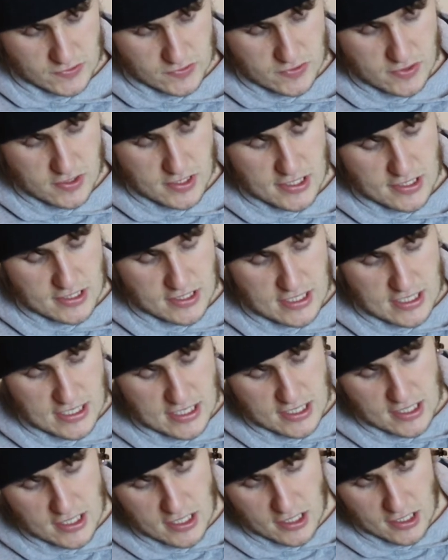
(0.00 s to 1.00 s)
Right,
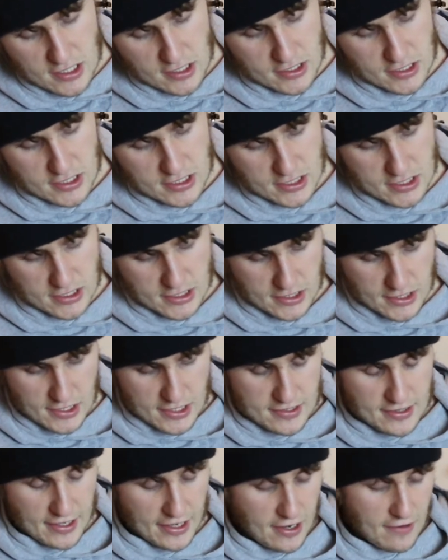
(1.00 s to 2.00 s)
they
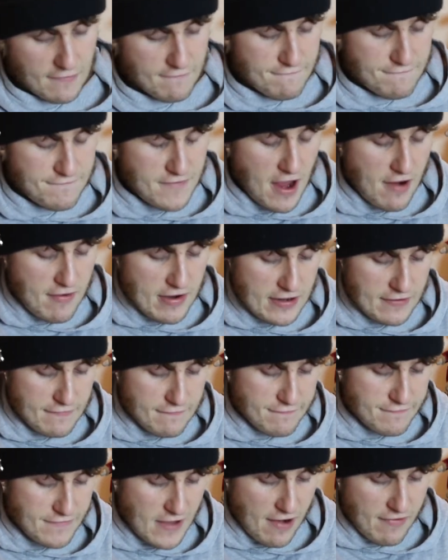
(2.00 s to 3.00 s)
are very,
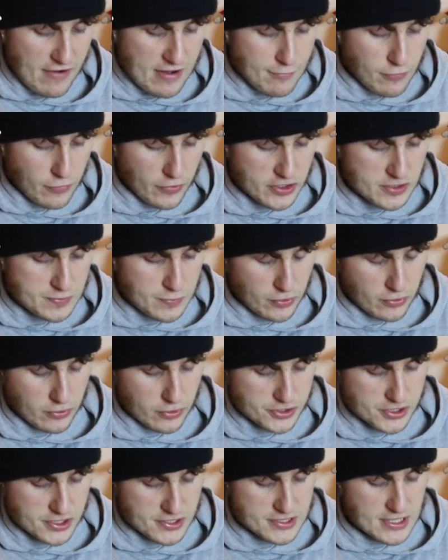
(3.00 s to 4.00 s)
very moist
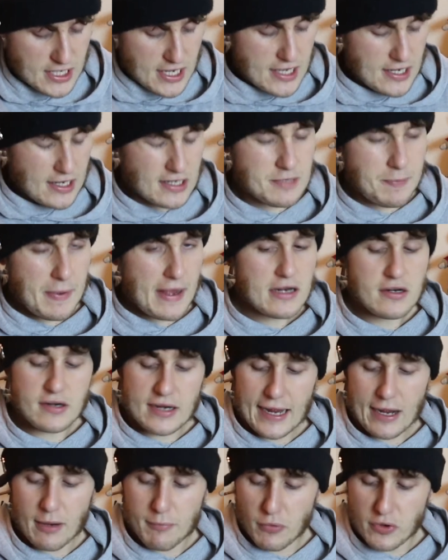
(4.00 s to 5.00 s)
portions. Now, depending on
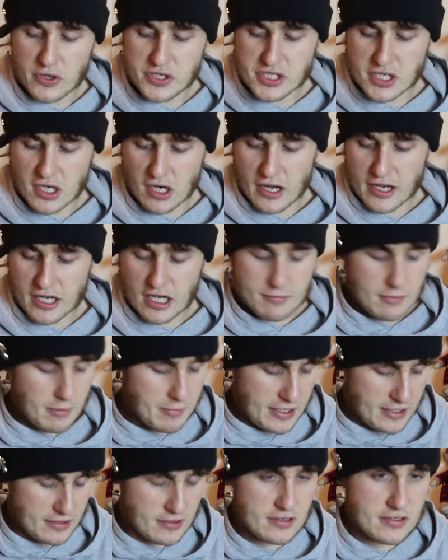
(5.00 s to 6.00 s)
how moist you like them, I
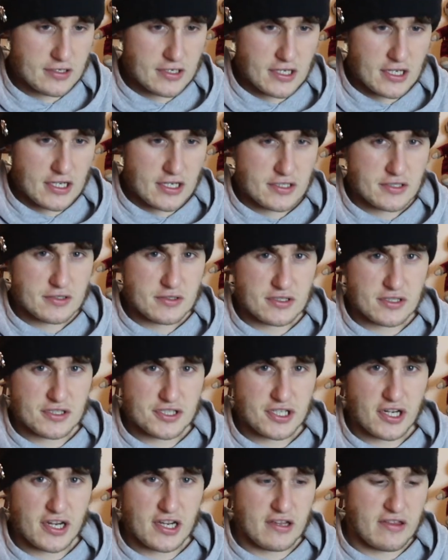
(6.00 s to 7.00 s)
mean, just
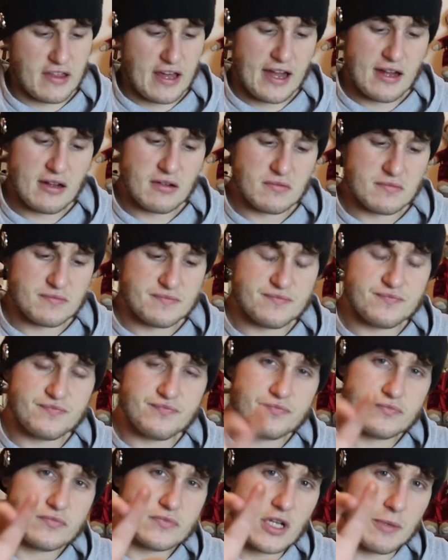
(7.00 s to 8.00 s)
show you that.
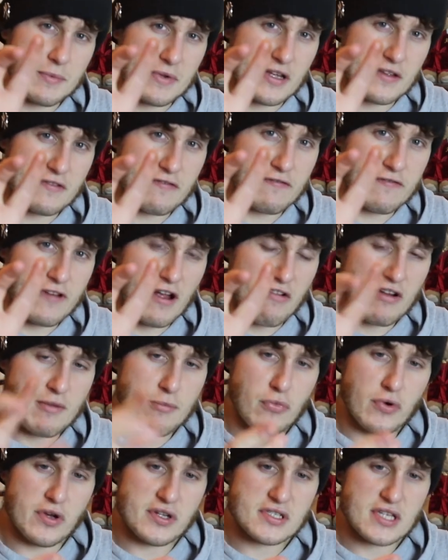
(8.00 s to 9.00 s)
I mean, that's very
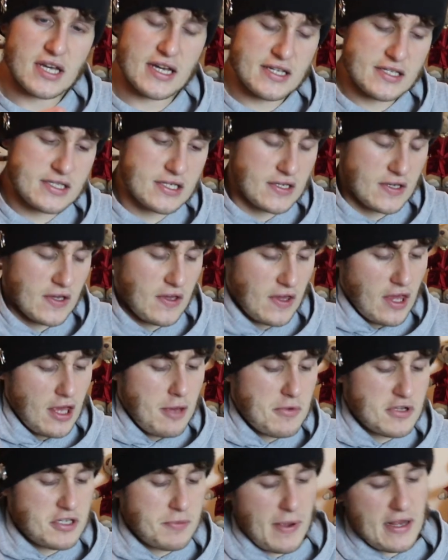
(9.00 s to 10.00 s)
moist, that is.
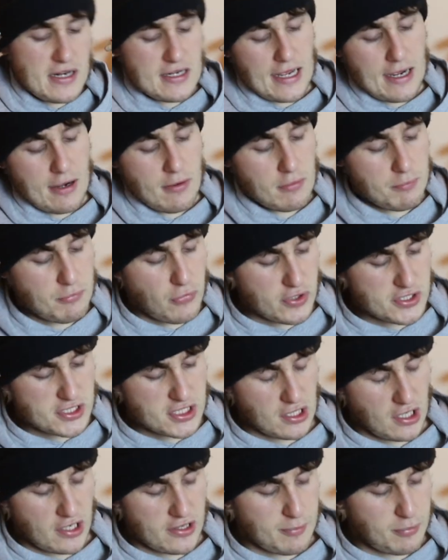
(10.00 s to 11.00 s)
But depending how moist
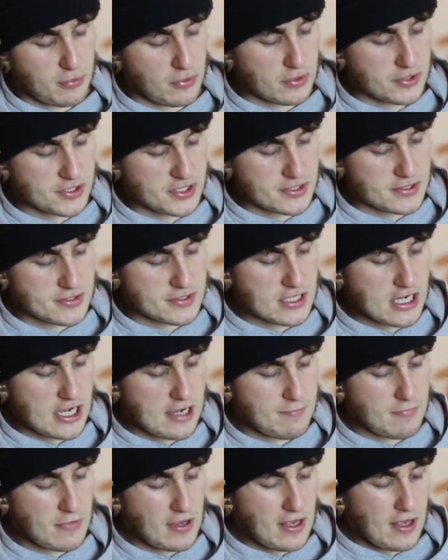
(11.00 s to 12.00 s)
you like the portions,
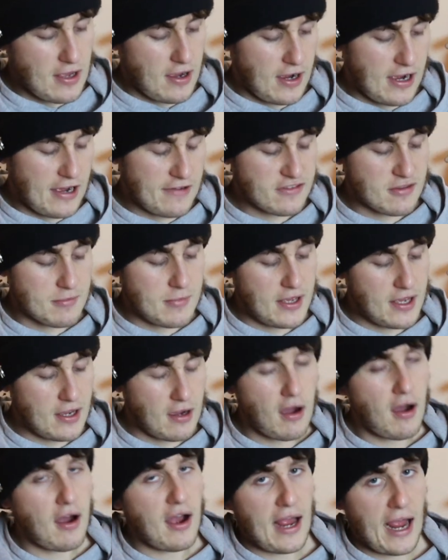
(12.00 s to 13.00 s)
I have to admit,
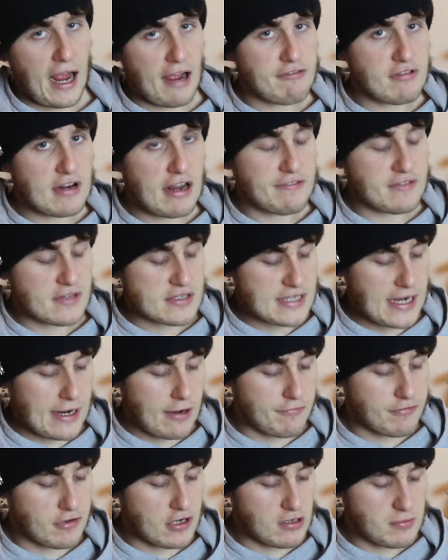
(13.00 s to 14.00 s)
I have left this
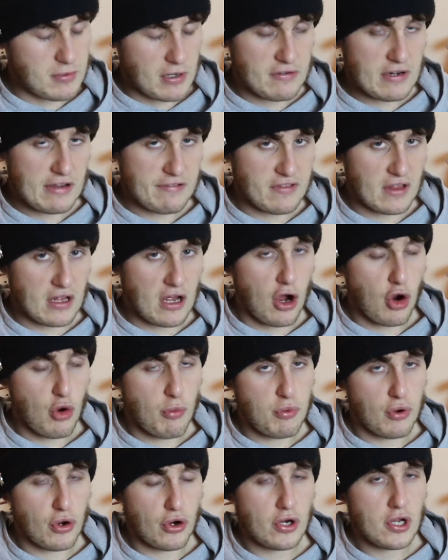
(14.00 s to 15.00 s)
out for a little bit. I've left it
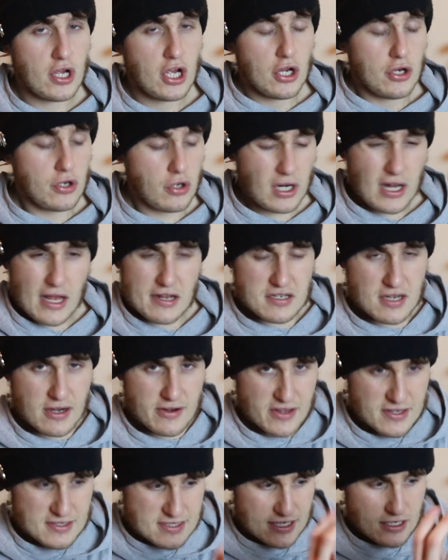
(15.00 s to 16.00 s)
open, not
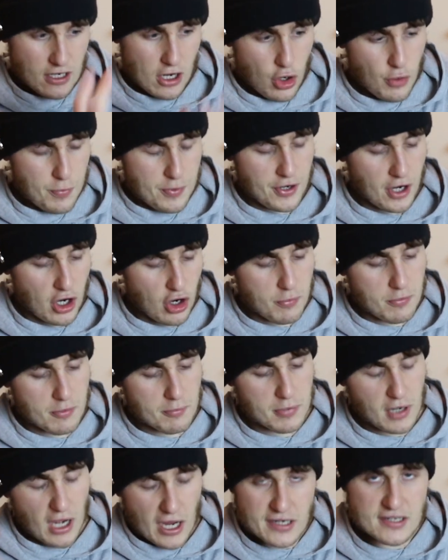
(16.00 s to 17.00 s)
necessarily the tin
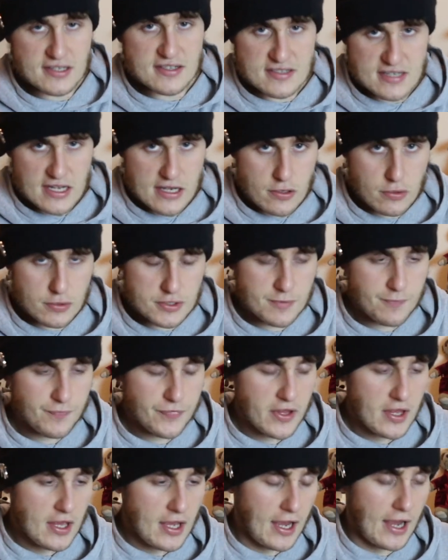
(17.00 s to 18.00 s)
open, but unsealed.
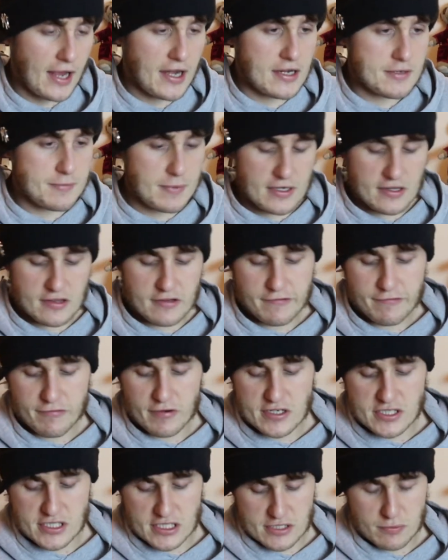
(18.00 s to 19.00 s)
And it's been in the
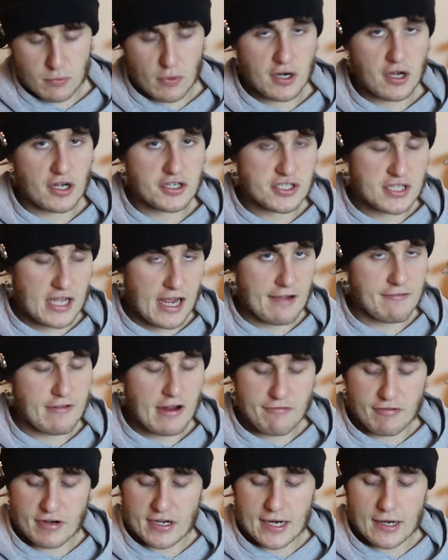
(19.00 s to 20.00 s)
fridge, and it's one I just have
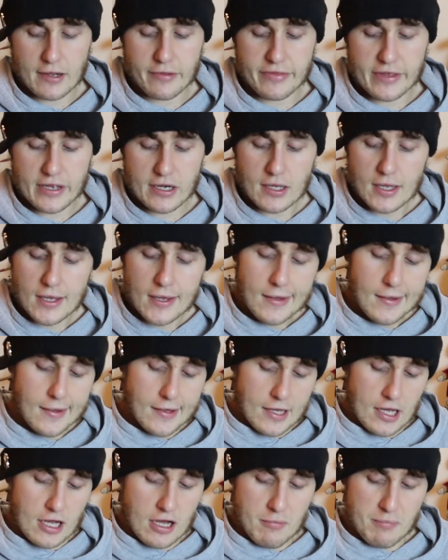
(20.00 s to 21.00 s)
every now and then,
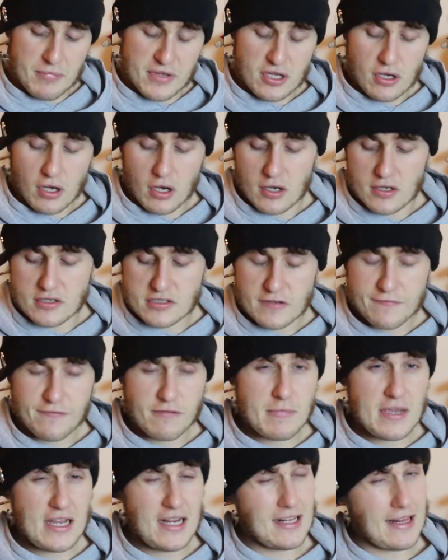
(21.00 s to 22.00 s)
because for
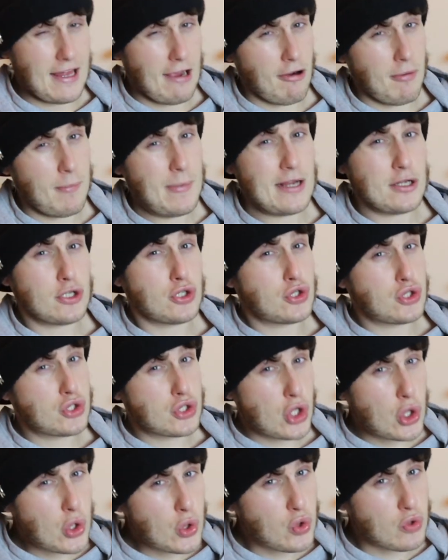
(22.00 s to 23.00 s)
me, they're a bit
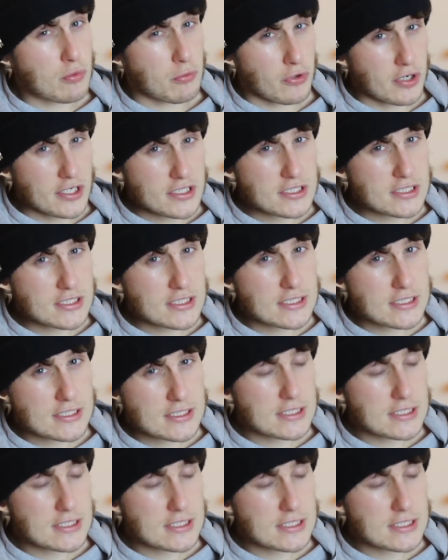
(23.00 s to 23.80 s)
too moist.